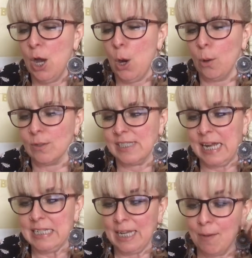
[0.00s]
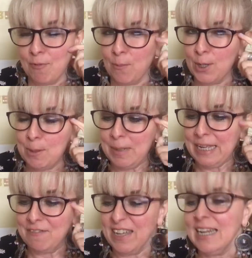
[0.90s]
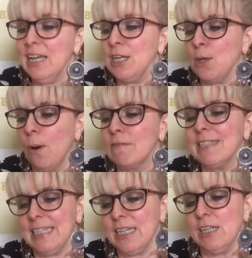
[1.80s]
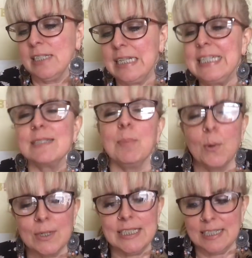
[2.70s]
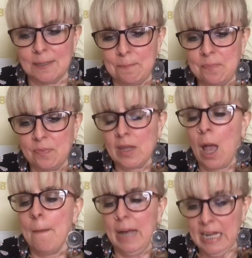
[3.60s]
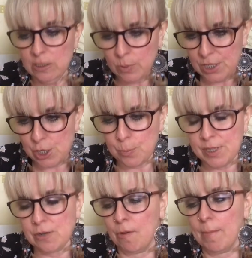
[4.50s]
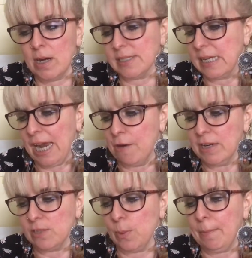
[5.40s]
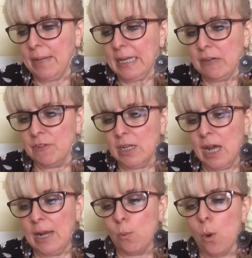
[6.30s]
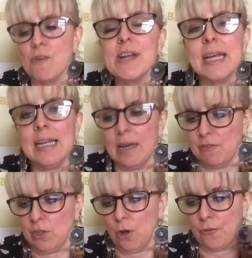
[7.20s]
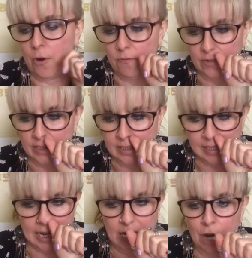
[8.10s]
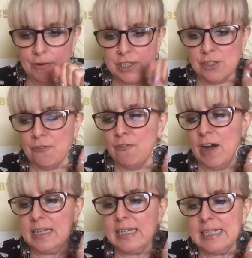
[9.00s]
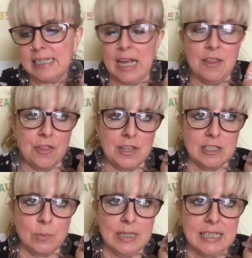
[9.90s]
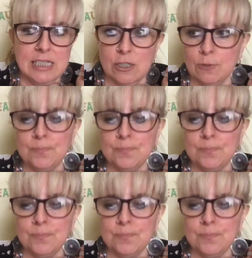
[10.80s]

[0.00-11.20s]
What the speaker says: or standing up for what you believe in, you are ridiculously supported. Paired with Jupiter and Mars in Aries, we're being given a warrior level of confidence and courage to finally say the things we need to.